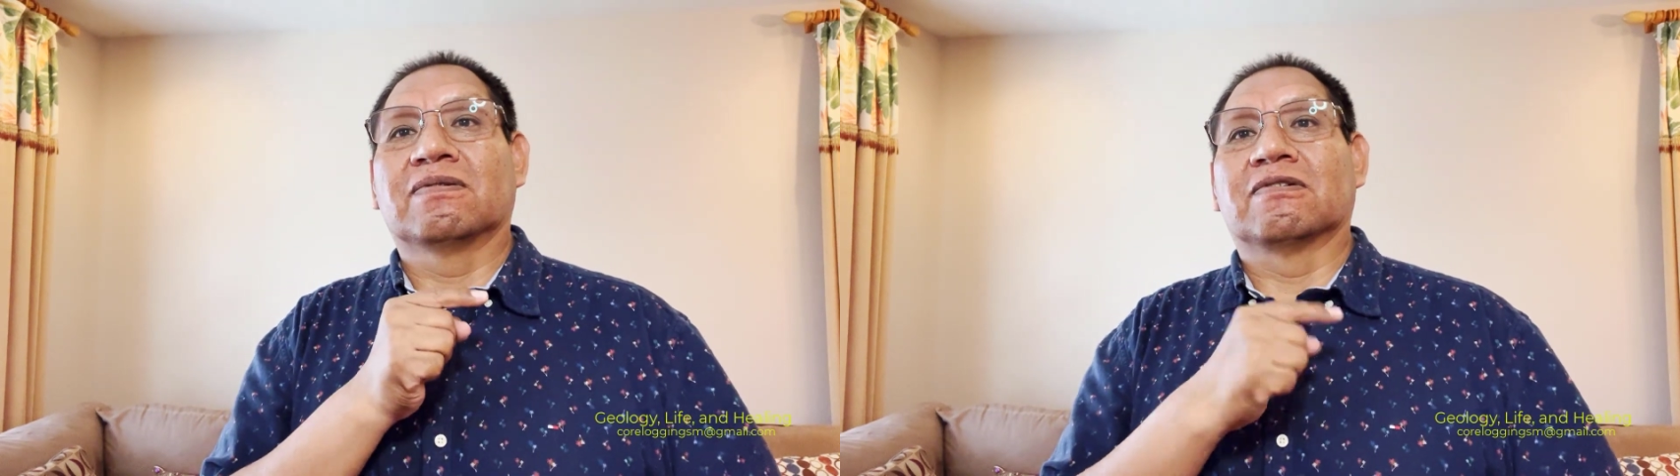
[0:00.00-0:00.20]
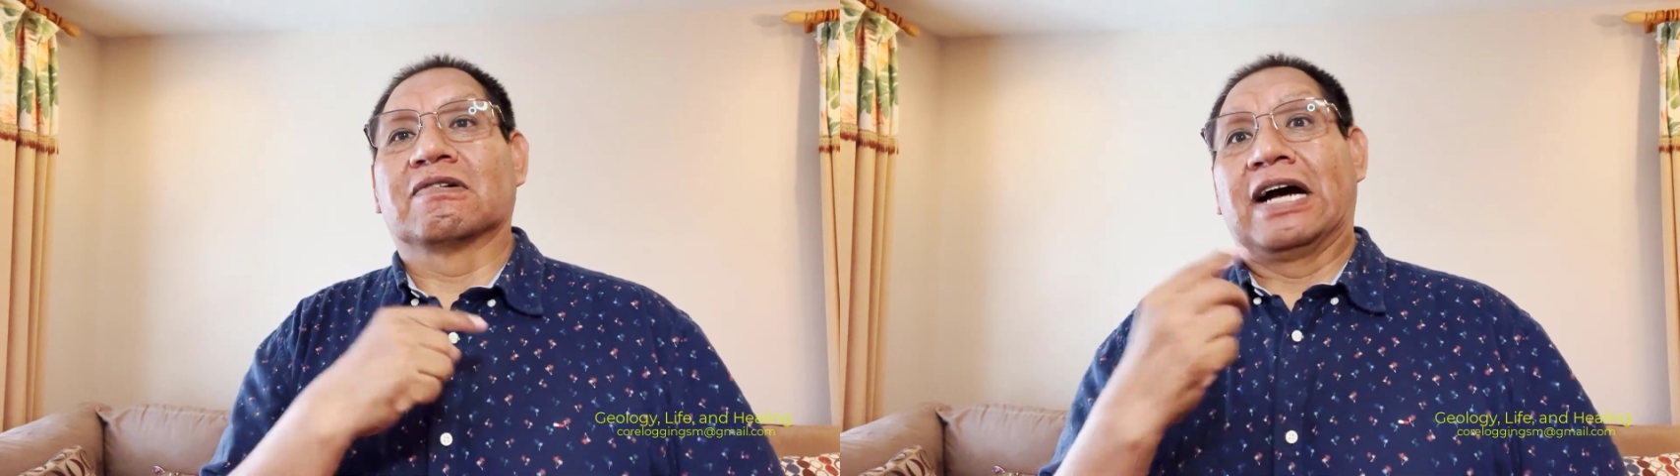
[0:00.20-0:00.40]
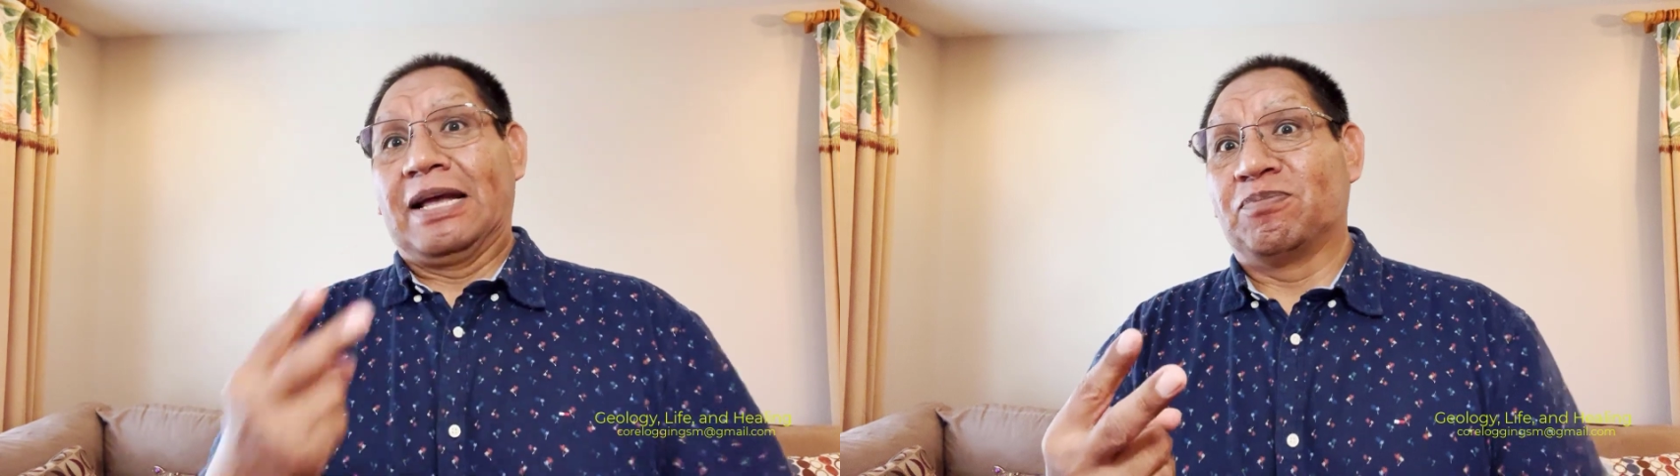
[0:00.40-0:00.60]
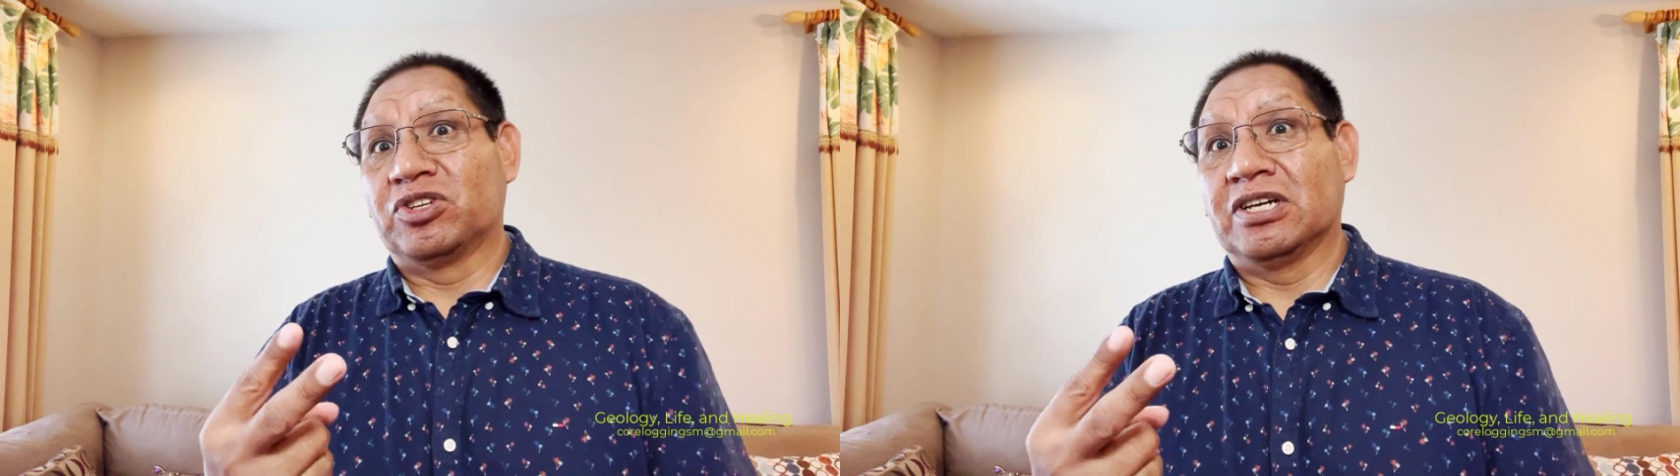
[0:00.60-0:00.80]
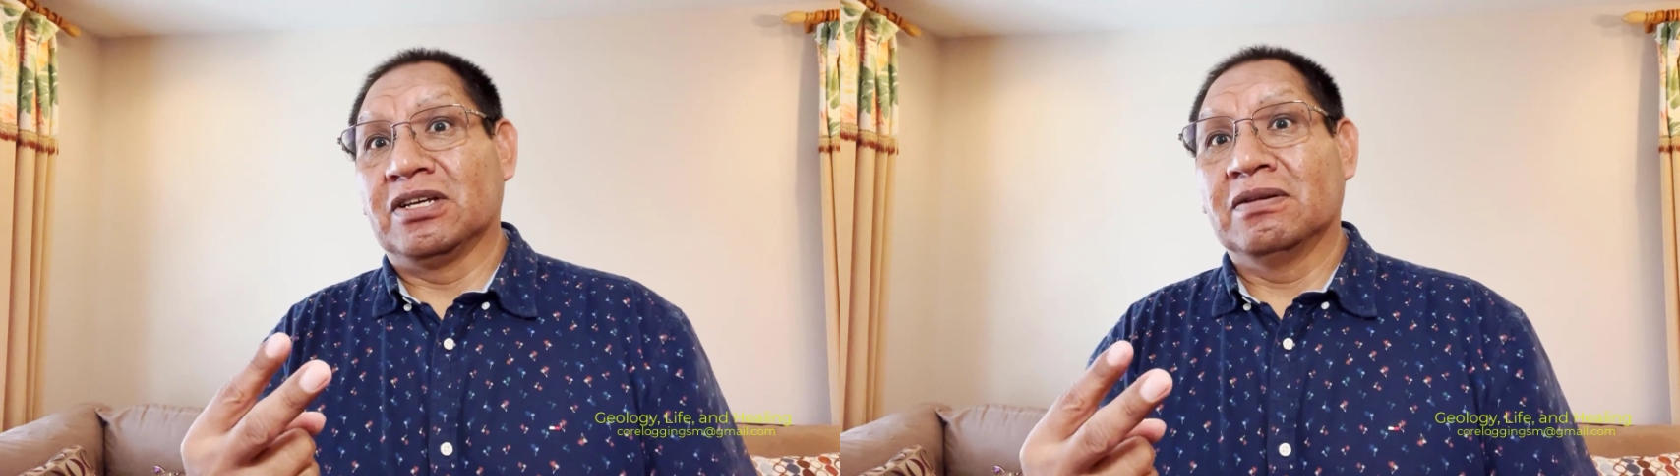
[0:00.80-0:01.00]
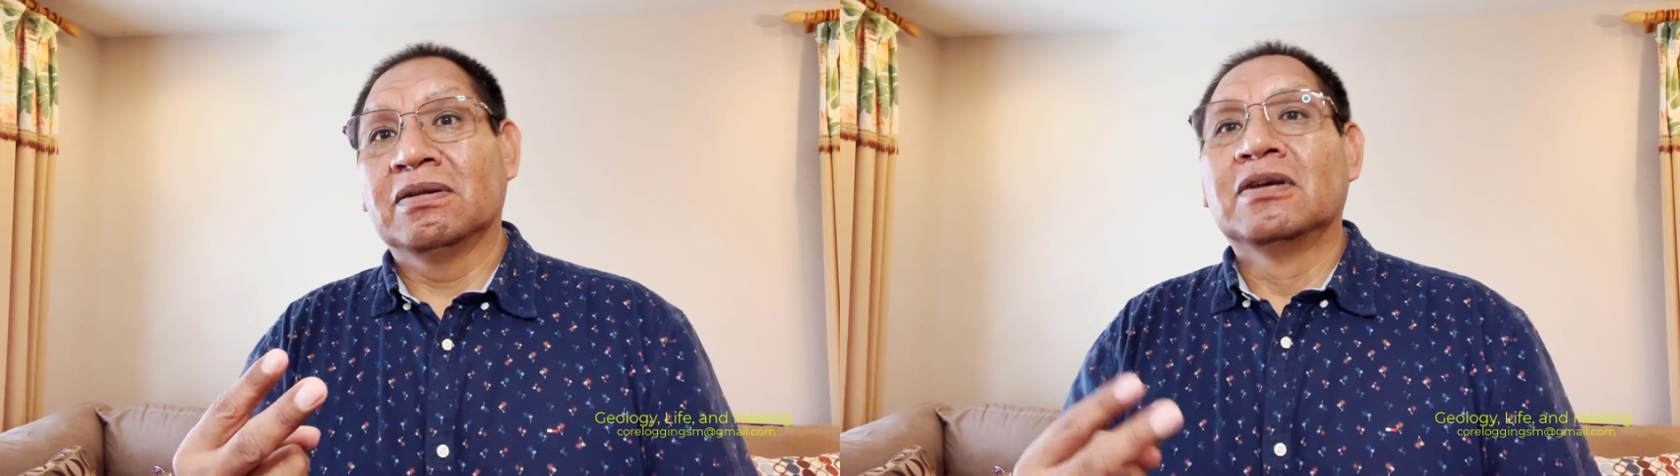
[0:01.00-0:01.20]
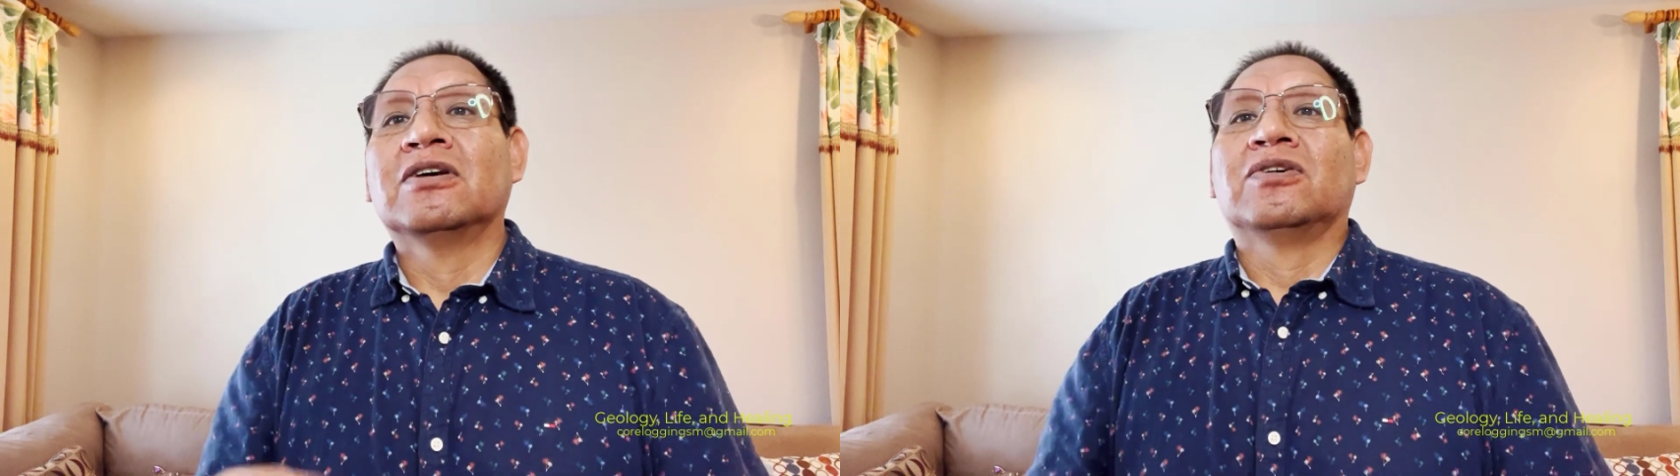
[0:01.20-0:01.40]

or hypogene,